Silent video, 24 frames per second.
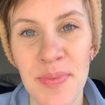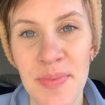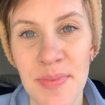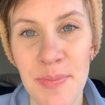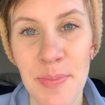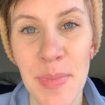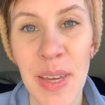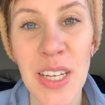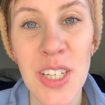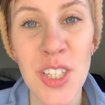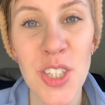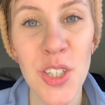
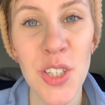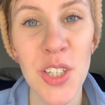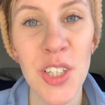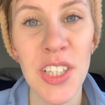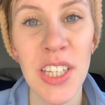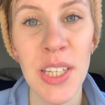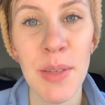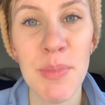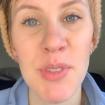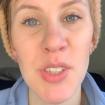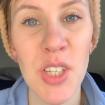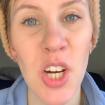make sure your
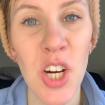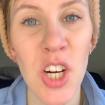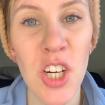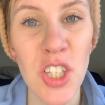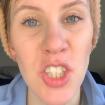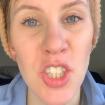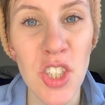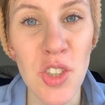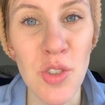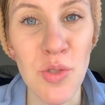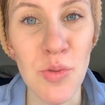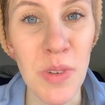lips are
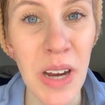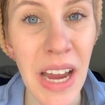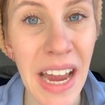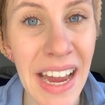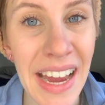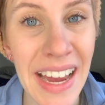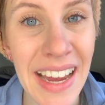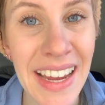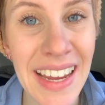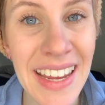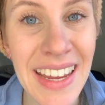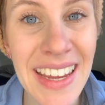
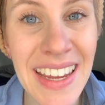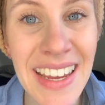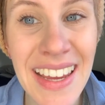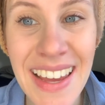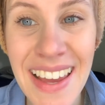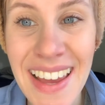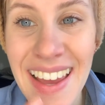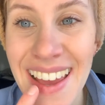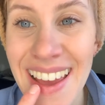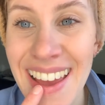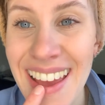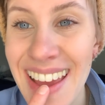dry
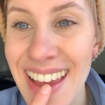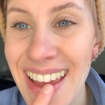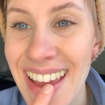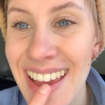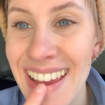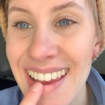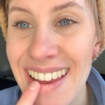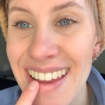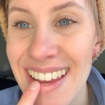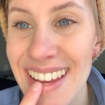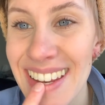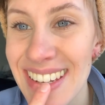
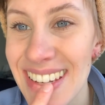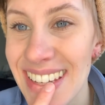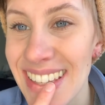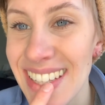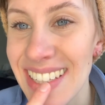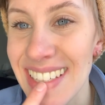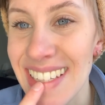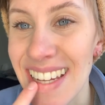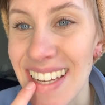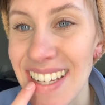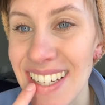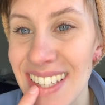to the
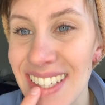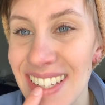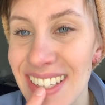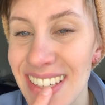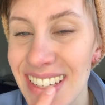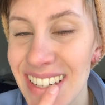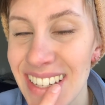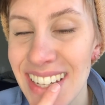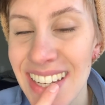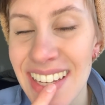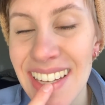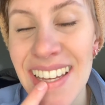touch,
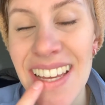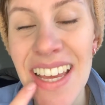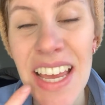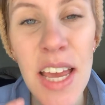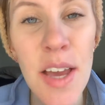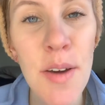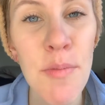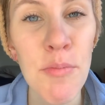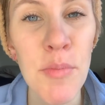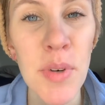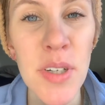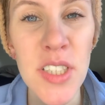
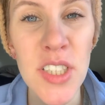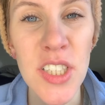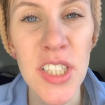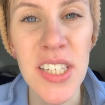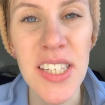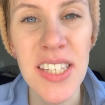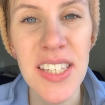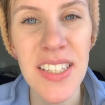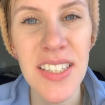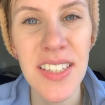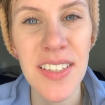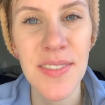but
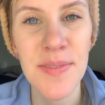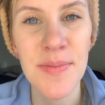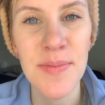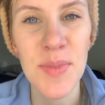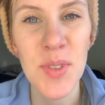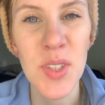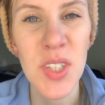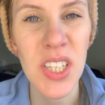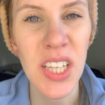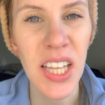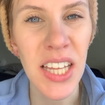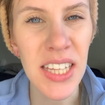just
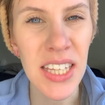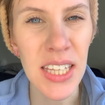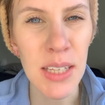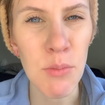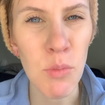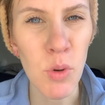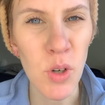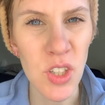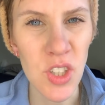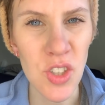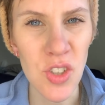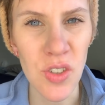slightly
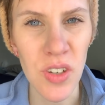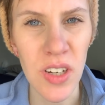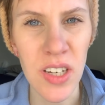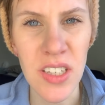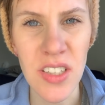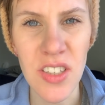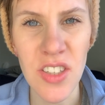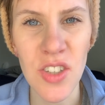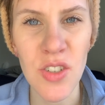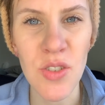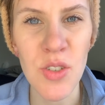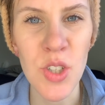
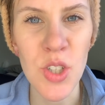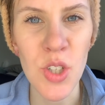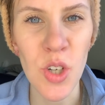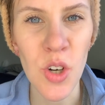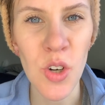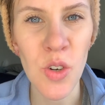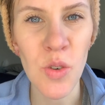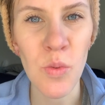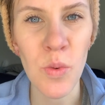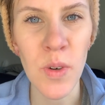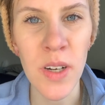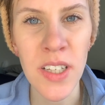moisturized. You
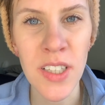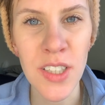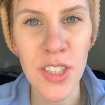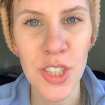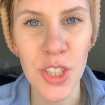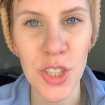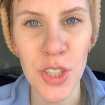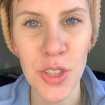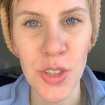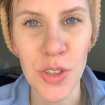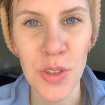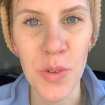don't want
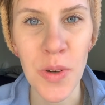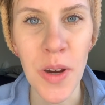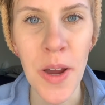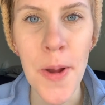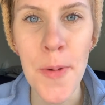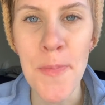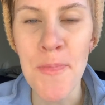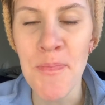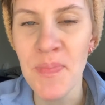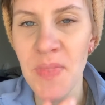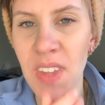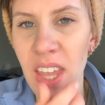to
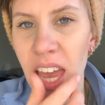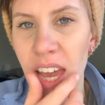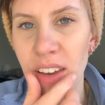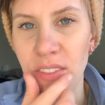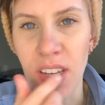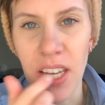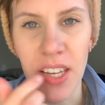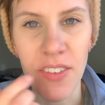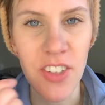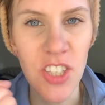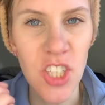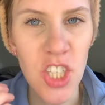have a
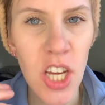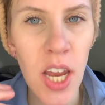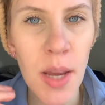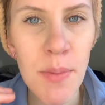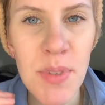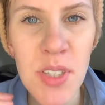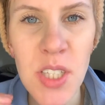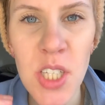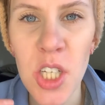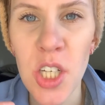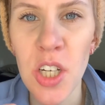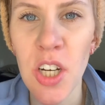heavy
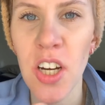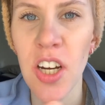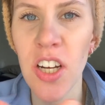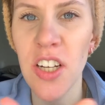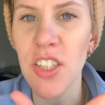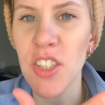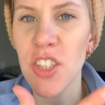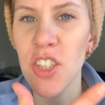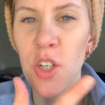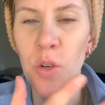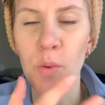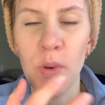chapstick
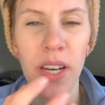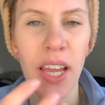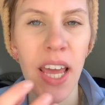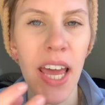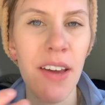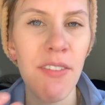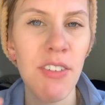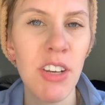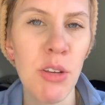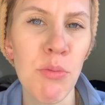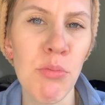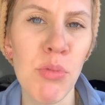on, you don't want to
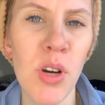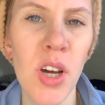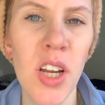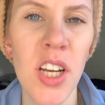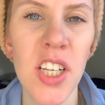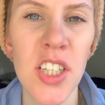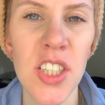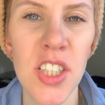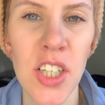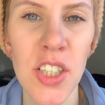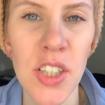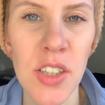have any
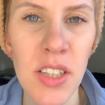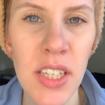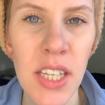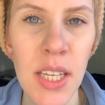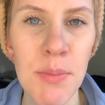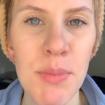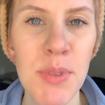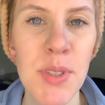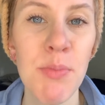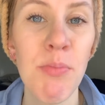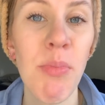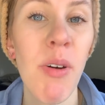product on your
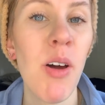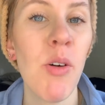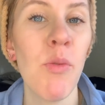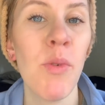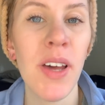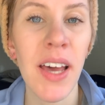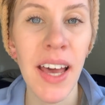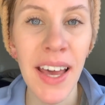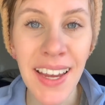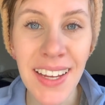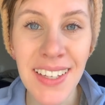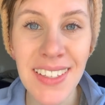lips, but
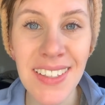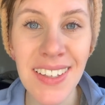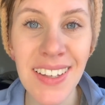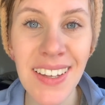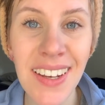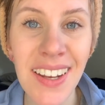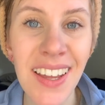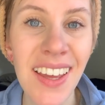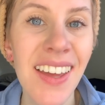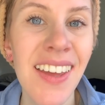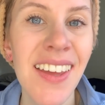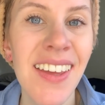what I
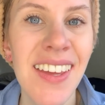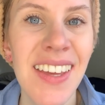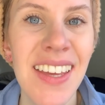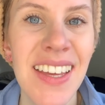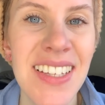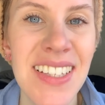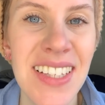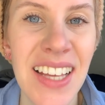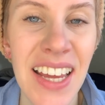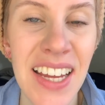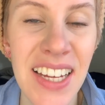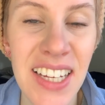did
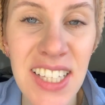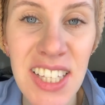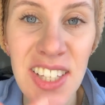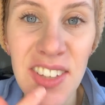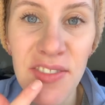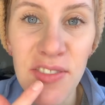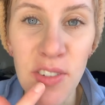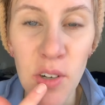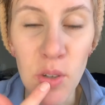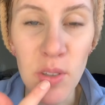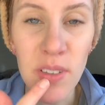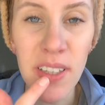is I
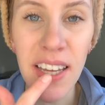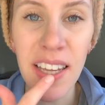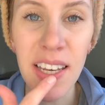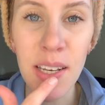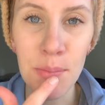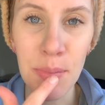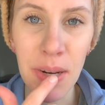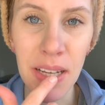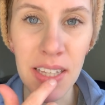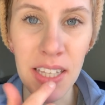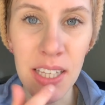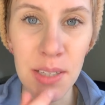exfoliated
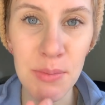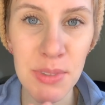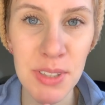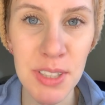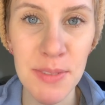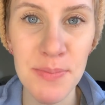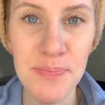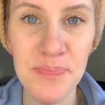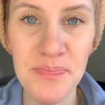my lips,